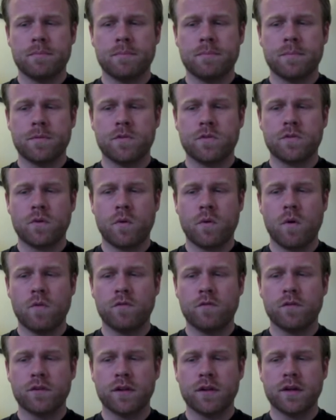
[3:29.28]
So
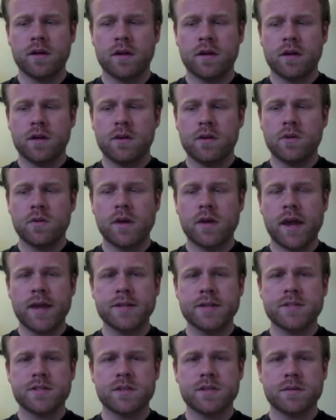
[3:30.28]
hopefully you
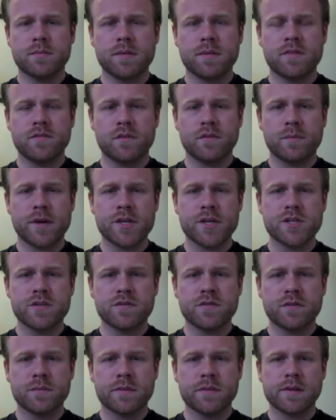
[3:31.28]
gain some information
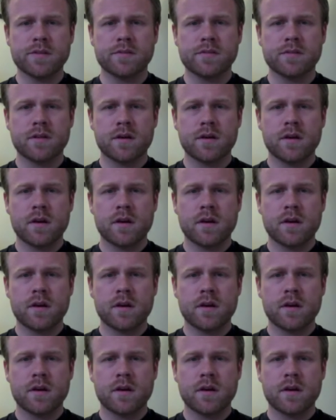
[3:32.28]
from this.